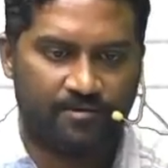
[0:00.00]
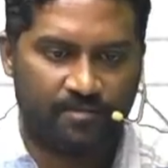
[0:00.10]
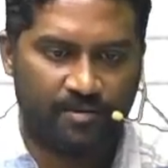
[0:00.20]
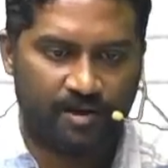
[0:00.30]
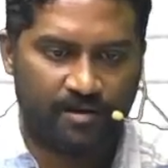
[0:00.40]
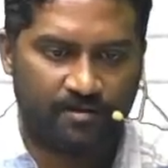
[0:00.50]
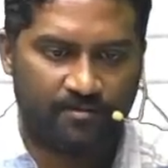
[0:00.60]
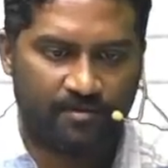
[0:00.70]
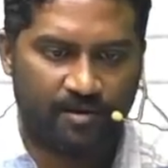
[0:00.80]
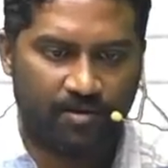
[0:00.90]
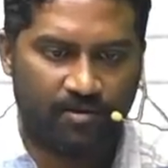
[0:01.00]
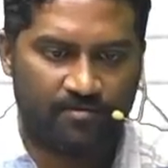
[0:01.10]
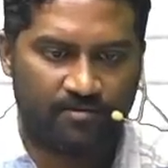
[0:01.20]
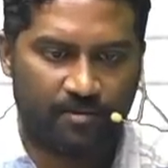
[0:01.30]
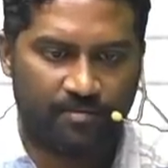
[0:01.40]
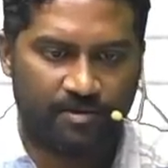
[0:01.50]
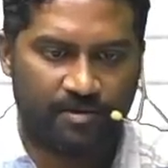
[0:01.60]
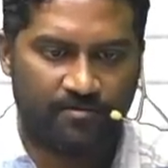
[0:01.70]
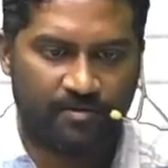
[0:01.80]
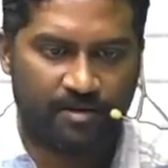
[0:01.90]
So blood will also
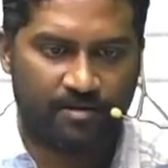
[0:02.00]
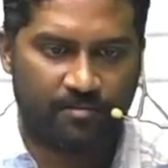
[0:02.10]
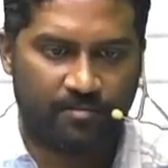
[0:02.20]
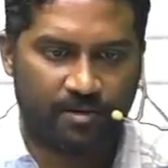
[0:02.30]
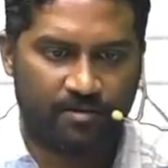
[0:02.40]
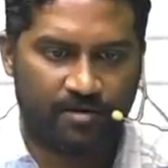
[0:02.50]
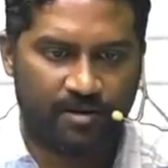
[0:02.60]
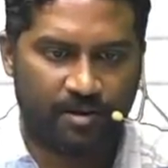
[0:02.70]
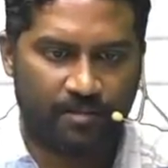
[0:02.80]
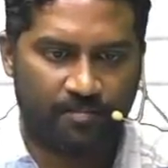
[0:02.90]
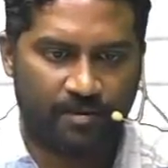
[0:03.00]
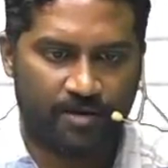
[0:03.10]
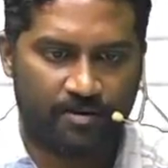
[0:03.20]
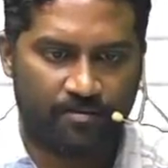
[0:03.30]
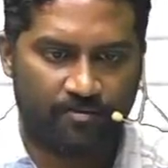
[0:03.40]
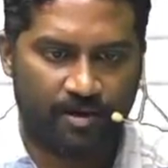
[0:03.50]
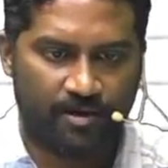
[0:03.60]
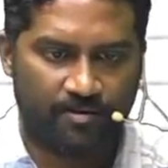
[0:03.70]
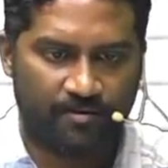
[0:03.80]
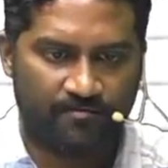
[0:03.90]
appear white, but when compared to
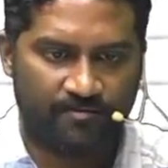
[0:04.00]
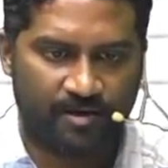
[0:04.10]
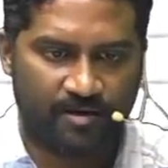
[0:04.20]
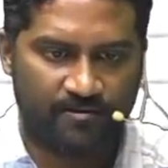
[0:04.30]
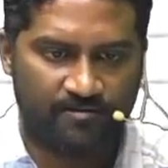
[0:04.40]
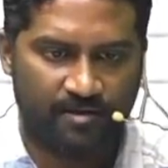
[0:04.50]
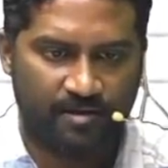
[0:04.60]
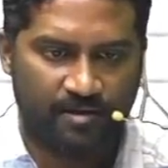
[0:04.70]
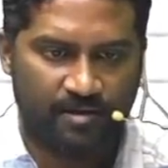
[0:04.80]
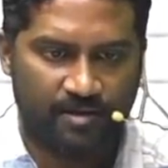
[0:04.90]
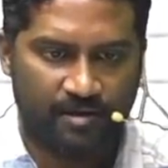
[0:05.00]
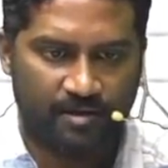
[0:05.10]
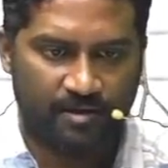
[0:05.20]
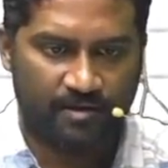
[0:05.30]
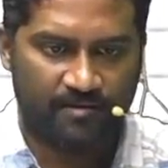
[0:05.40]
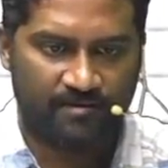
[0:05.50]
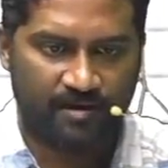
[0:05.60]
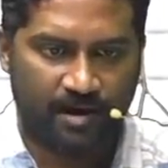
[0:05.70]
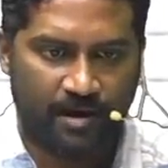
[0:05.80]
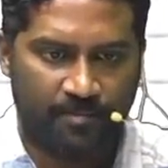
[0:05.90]
white of fungus, it
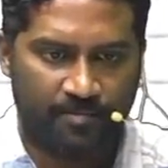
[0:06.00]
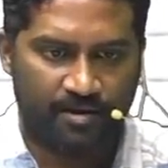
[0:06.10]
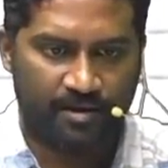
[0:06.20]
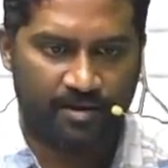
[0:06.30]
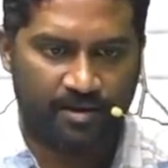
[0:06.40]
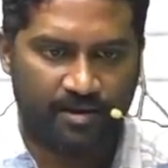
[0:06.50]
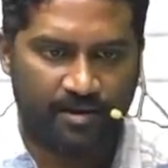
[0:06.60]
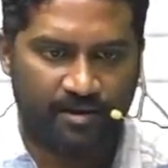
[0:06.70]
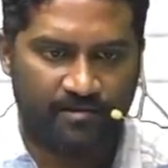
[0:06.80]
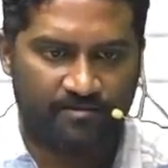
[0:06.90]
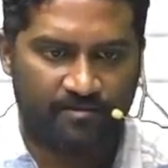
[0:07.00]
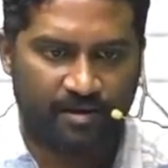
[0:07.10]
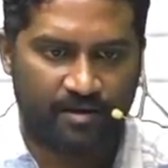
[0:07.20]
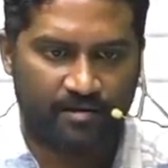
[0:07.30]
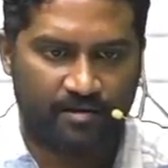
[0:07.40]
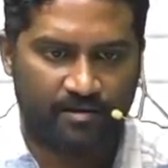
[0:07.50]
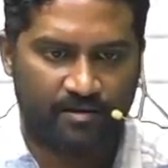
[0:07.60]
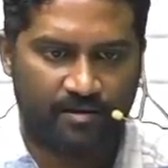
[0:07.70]
is appearing less white.